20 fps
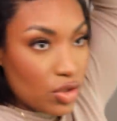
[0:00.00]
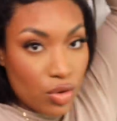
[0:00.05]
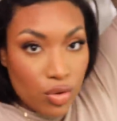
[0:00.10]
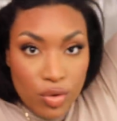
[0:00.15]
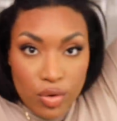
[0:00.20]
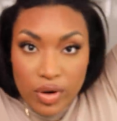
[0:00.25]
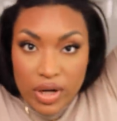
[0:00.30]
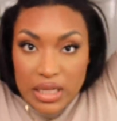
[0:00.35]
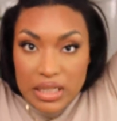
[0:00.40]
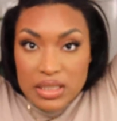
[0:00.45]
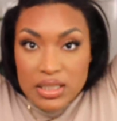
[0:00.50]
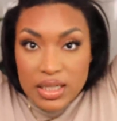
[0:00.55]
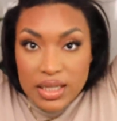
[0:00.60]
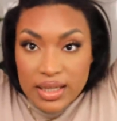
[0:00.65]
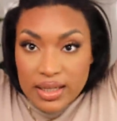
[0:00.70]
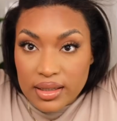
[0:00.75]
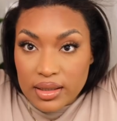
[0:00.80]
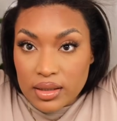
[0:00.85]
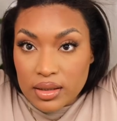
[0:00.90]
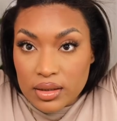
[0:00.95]
so
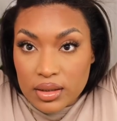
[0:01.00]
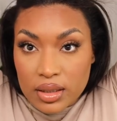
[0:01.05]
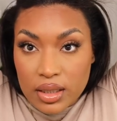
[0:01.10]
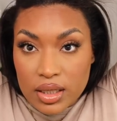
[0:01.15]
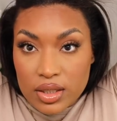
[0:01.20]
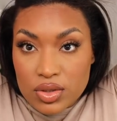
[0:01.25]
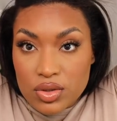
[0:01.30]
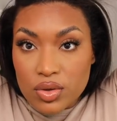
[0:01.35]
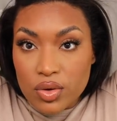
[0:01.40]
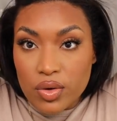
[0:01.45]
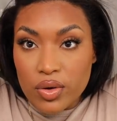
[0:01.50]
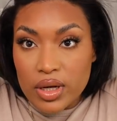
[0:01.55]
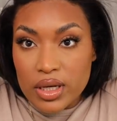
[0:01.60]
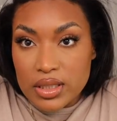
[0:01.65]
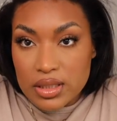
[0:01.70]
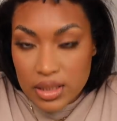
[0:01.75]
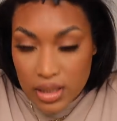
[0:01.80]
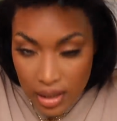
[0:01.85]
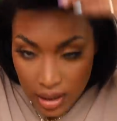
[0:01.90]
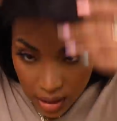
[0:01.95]
crazy. It's so
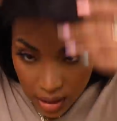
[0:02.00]
crazy